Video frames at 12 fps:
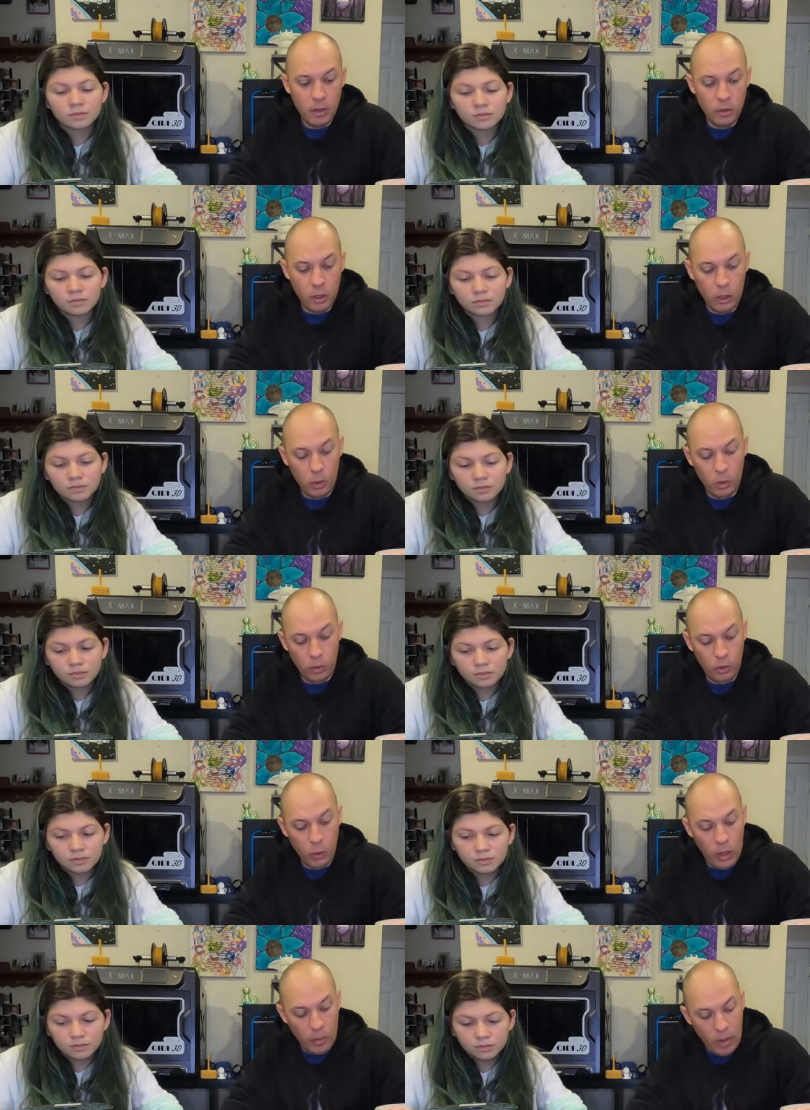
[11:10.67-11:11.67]
Speaker 1: So
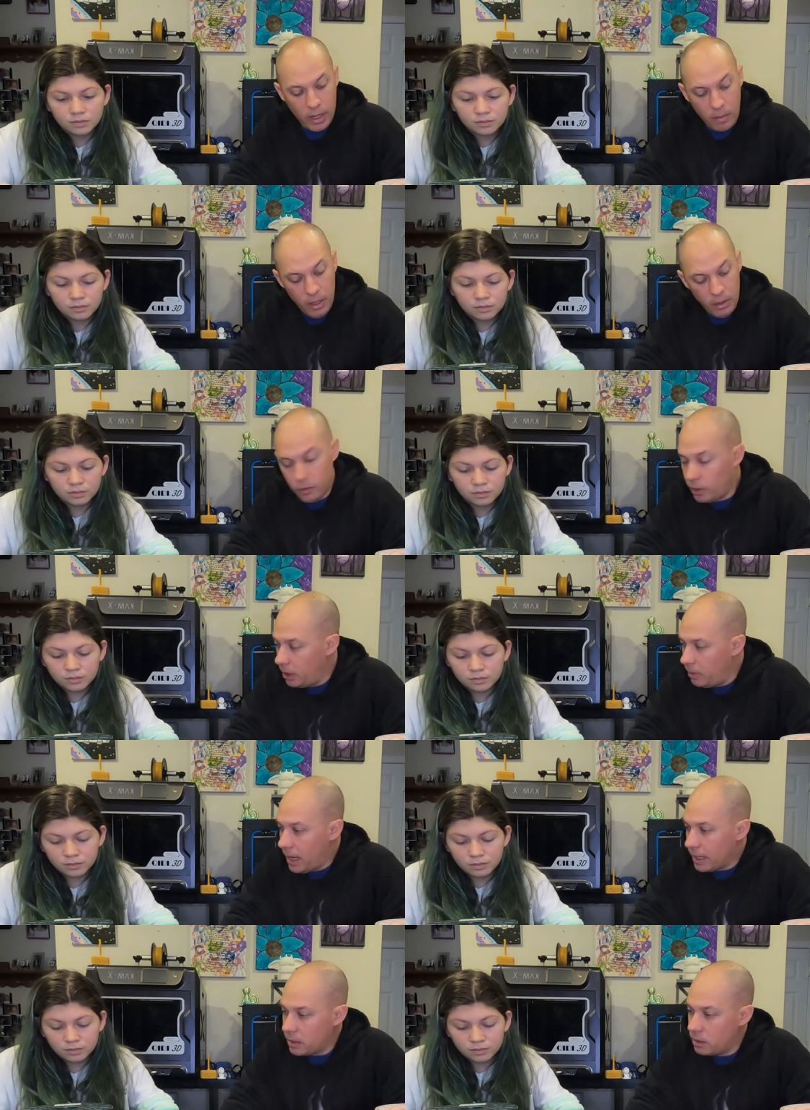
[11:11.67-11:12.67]
do I recommend 3D
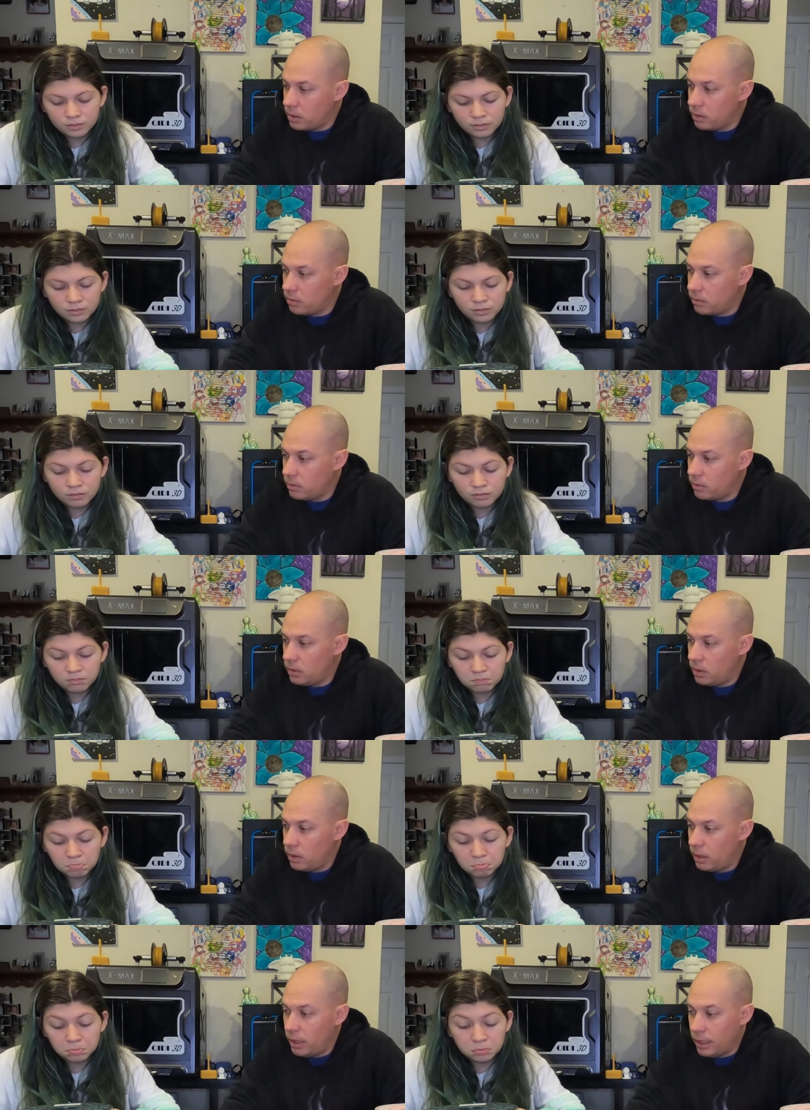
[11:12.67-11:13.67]
Max?
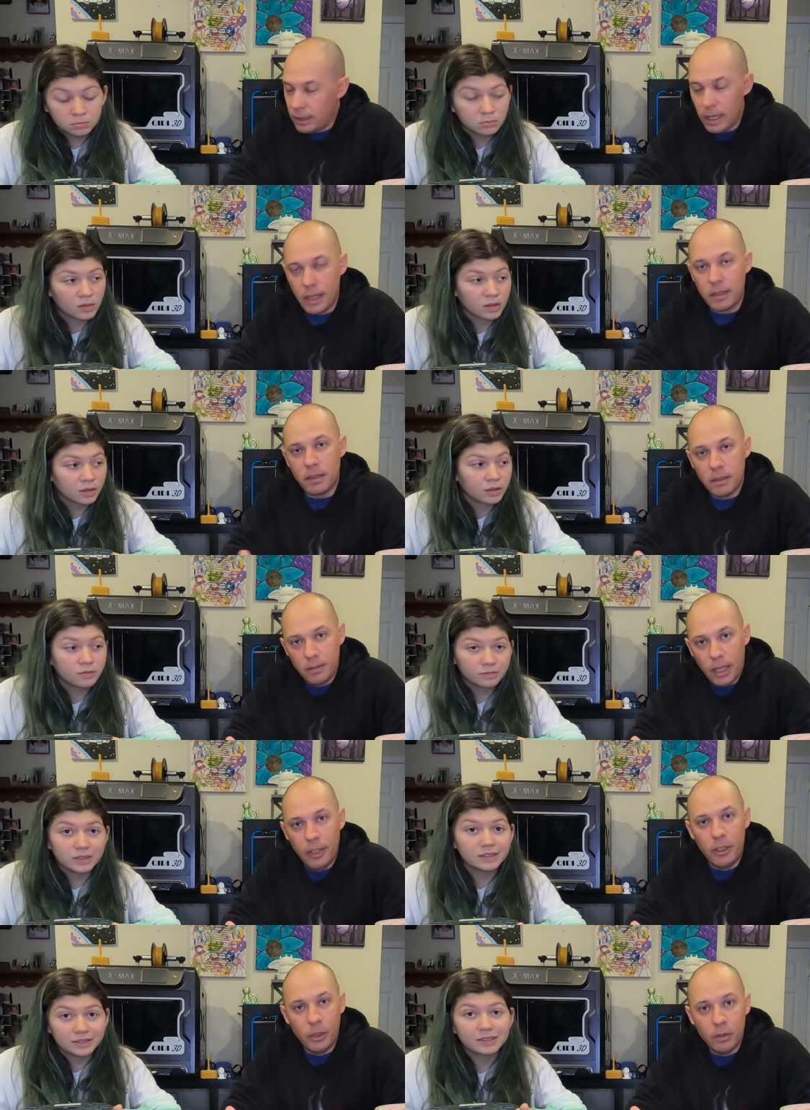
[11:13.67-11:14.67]
Yes,
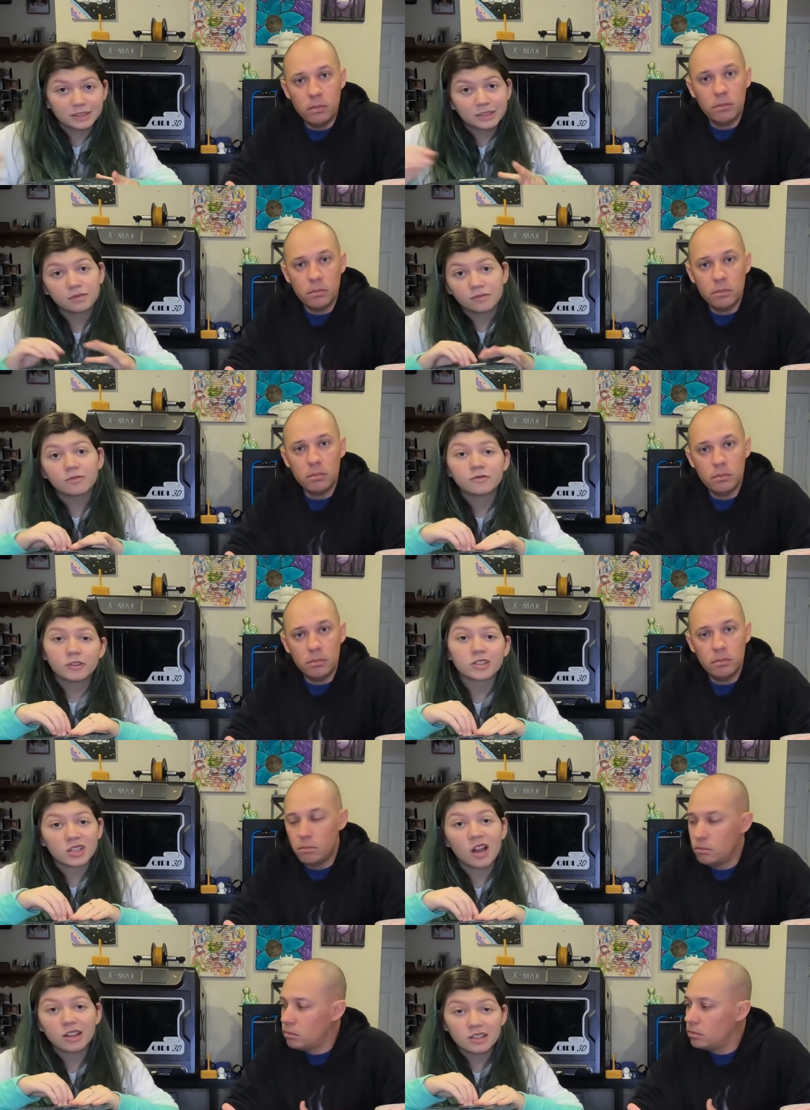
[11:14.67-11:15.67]
I do.
Speaker 2: For
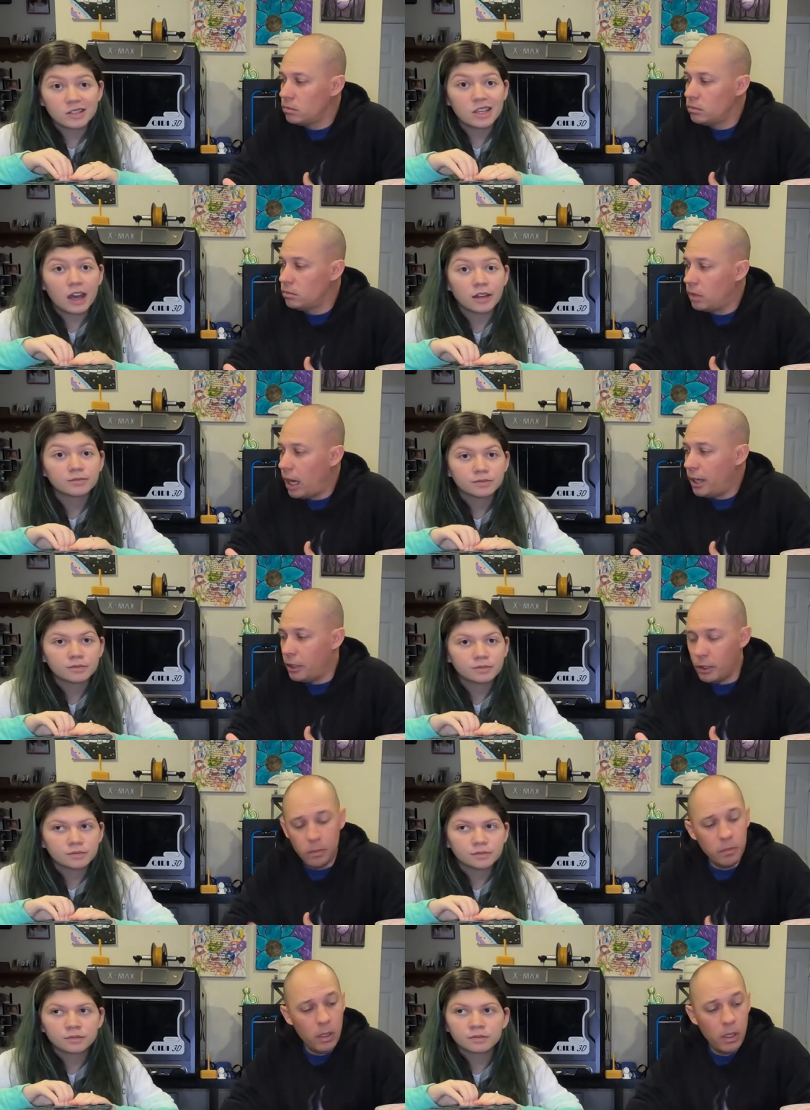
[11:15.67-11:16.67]
solids, yeah.
Speaker 1: I
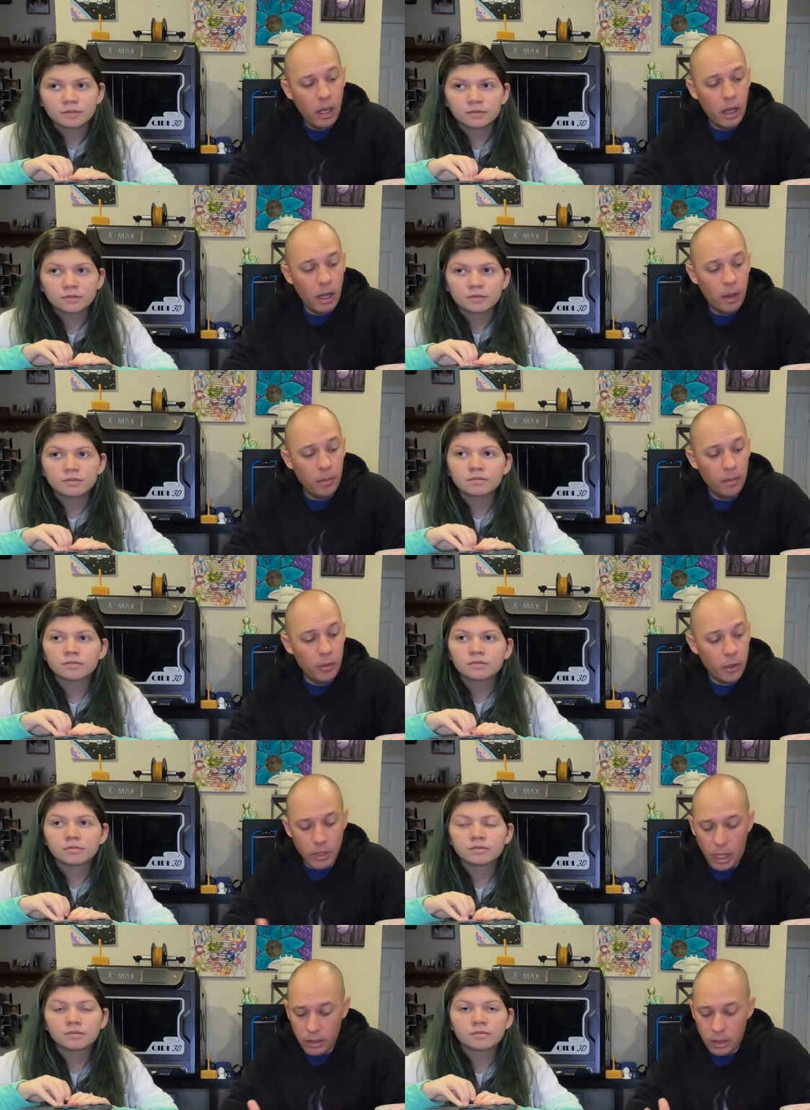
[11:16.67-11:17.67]
do.
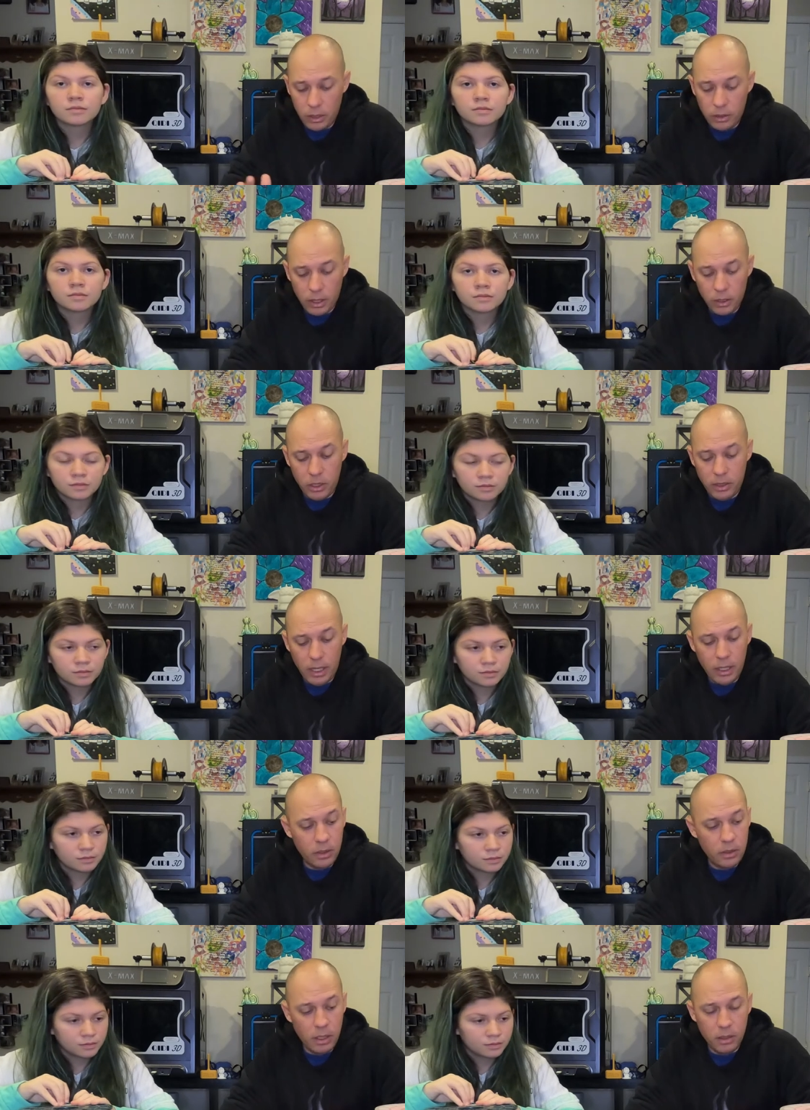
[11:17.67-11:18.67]
Their solid colors, like she
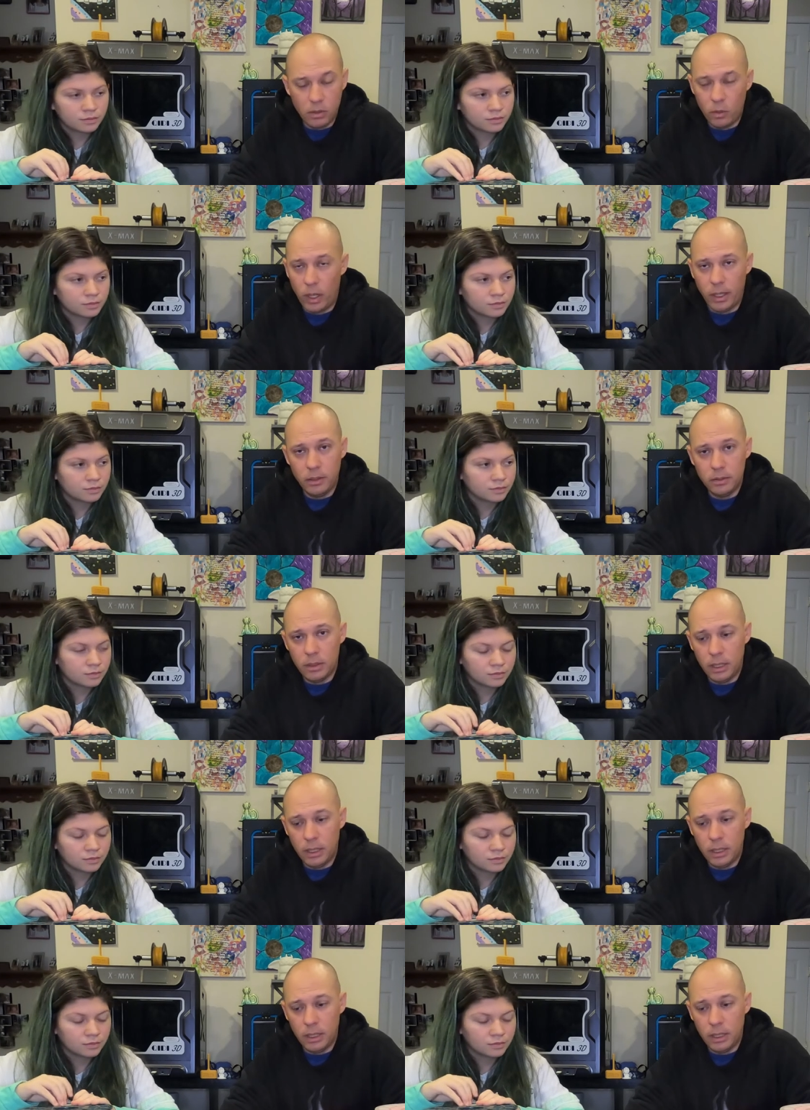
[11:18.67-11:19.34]
said, is great.